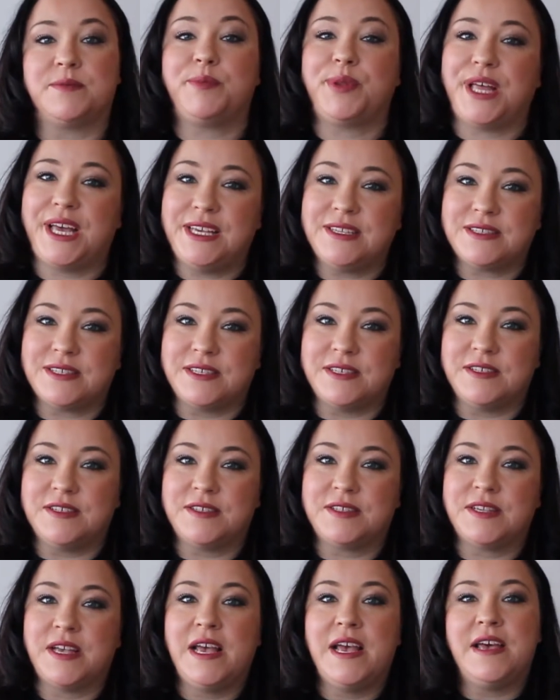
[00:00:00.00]

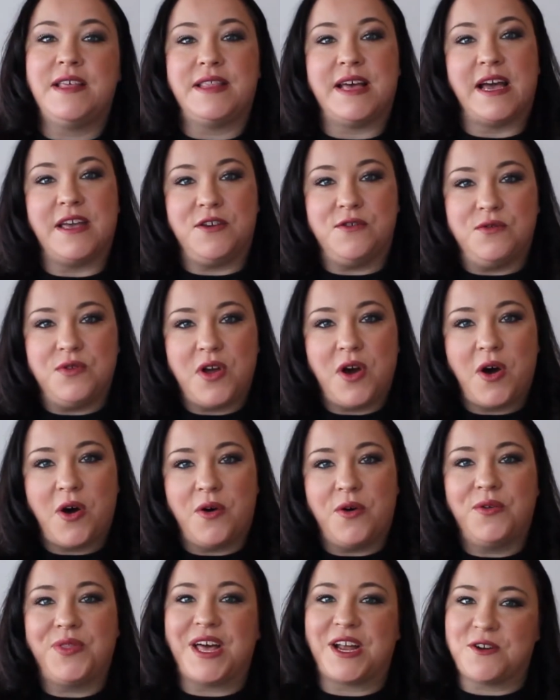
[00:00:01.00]
places that
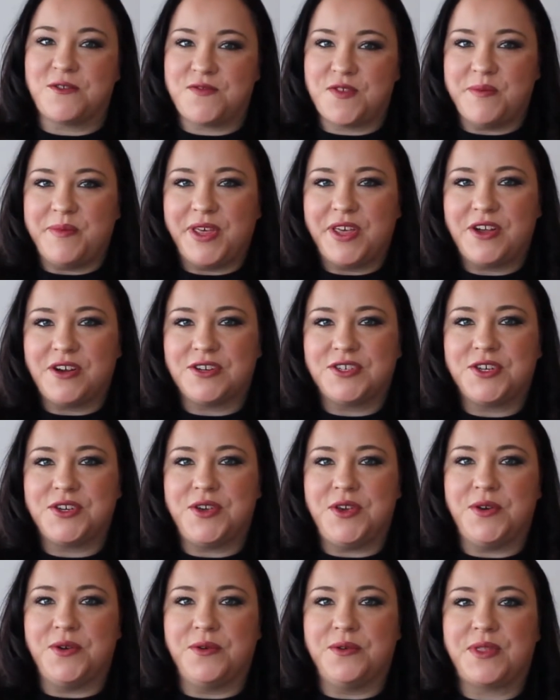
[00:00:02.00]
that are familiar to
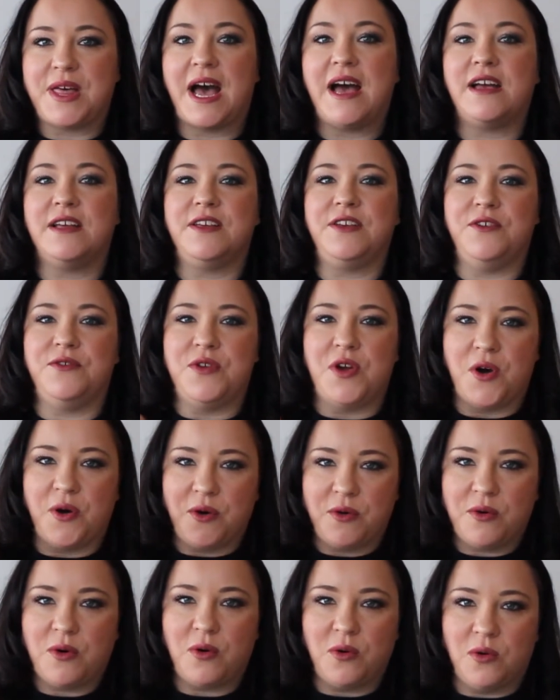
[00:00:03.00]
you, that
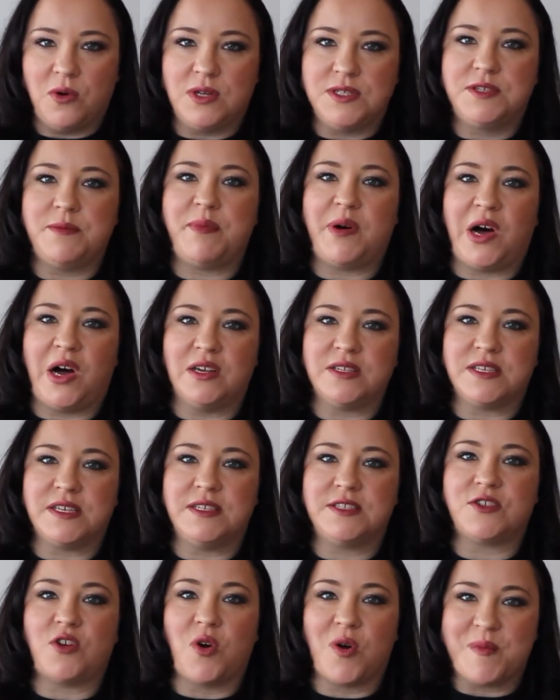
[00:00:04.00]
hold
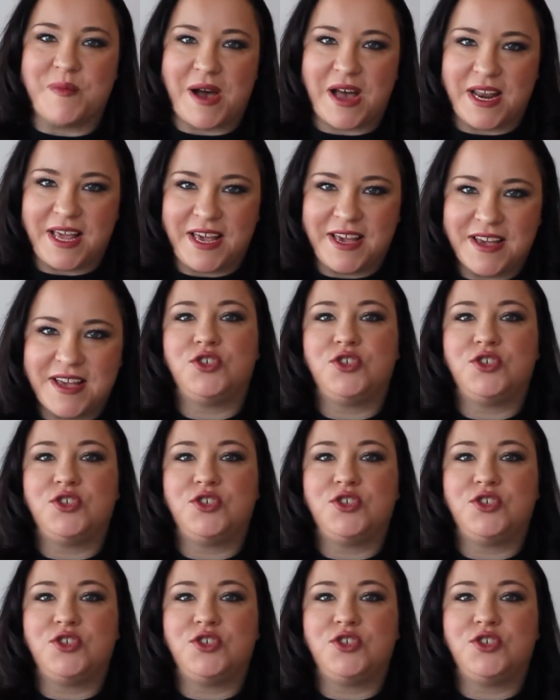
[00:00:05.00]
deposits or money.